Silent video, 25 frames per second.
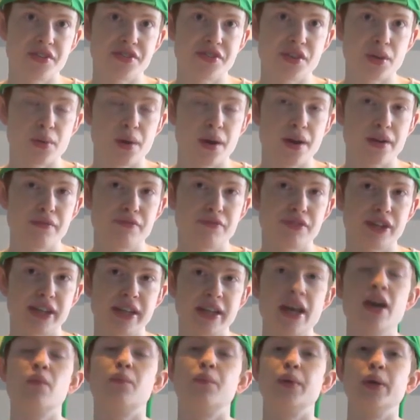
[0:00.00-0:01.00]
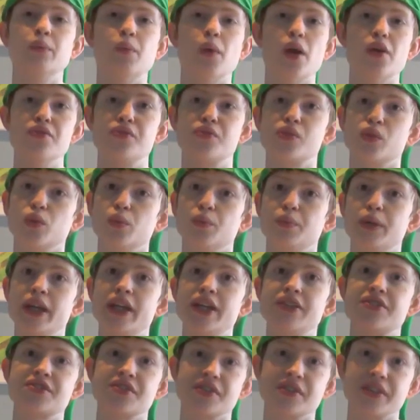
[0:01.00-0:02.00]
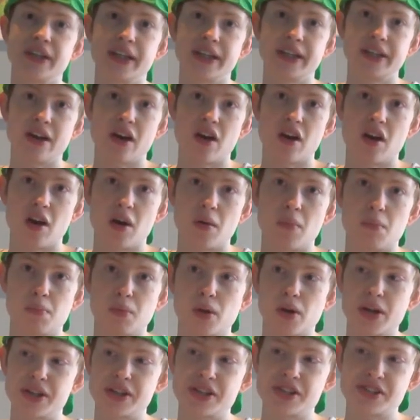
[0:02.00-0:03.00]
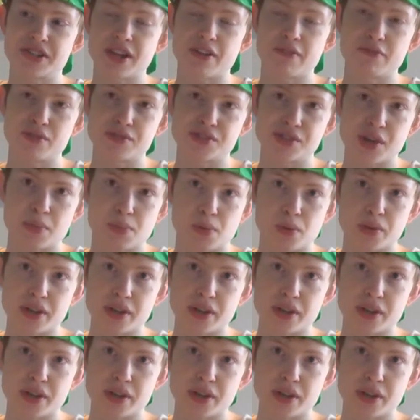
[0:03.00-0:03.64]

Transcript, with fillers: so hopefully we won't all be turning our brightness levels up